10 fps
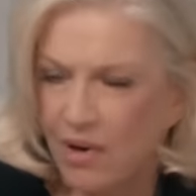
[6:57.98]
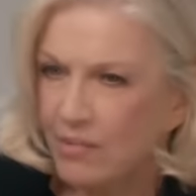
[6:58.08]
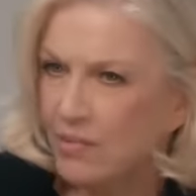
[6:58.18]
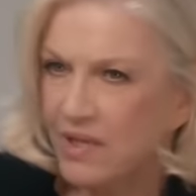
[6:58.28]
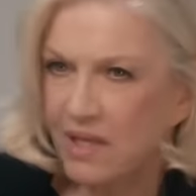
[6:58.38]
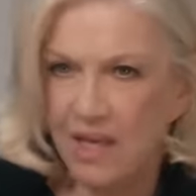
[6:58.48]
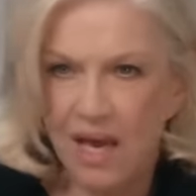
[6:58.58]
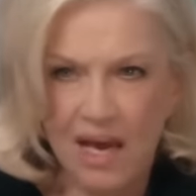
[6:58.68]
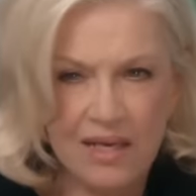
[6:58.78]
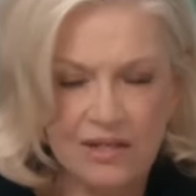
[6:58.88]
trouble with the
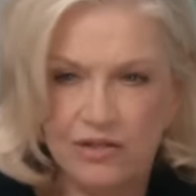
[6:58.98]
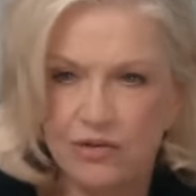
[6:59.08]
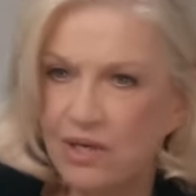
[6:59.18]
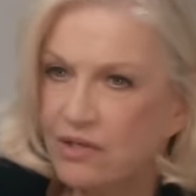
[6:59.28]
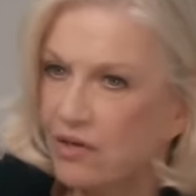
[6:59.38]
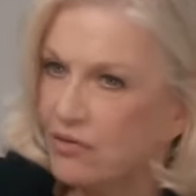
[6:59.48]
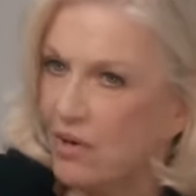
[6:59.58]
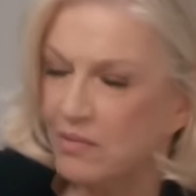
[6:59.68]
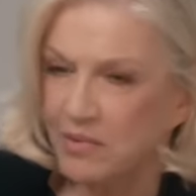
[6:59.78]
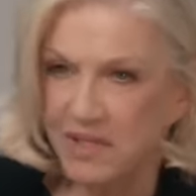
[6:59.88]
lines, you had no
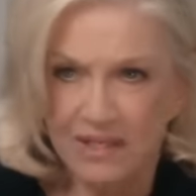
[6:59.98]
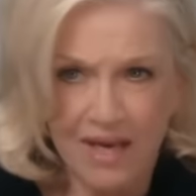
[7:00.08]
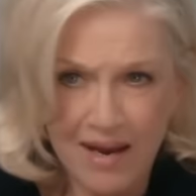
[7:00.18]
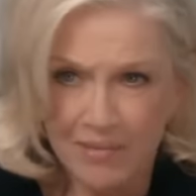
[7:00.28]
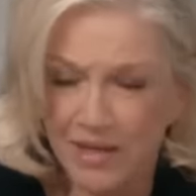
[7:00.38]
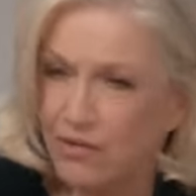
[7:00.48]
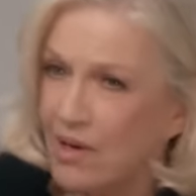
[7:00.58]
trouble with the timing,